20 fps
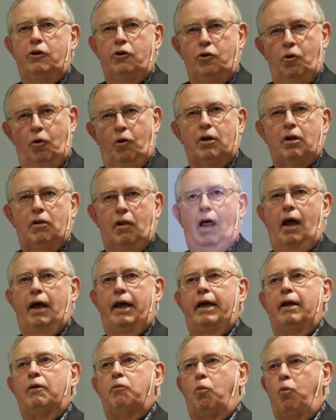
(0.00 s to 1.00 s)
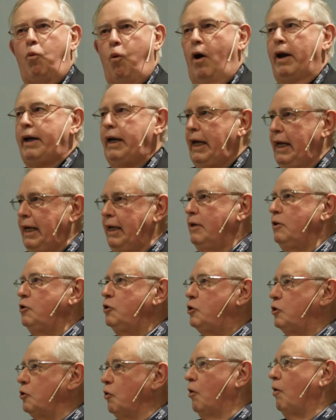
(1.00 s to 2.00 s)
your client what
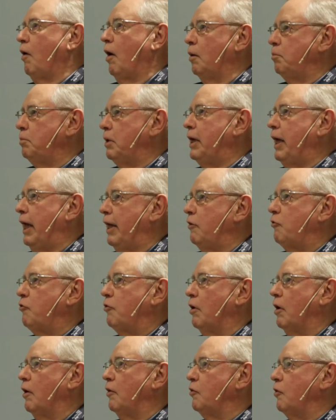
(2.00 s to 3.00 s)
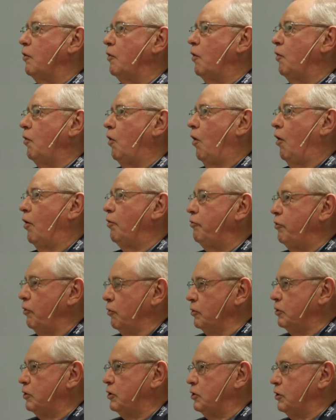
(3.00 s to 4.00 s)
is your obligation under the law of
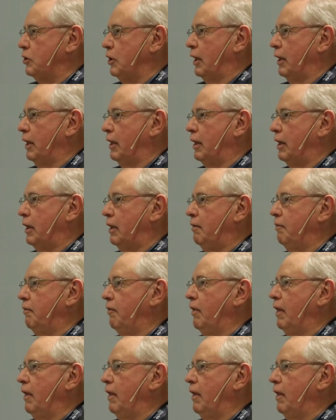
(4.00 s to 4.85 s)
your society.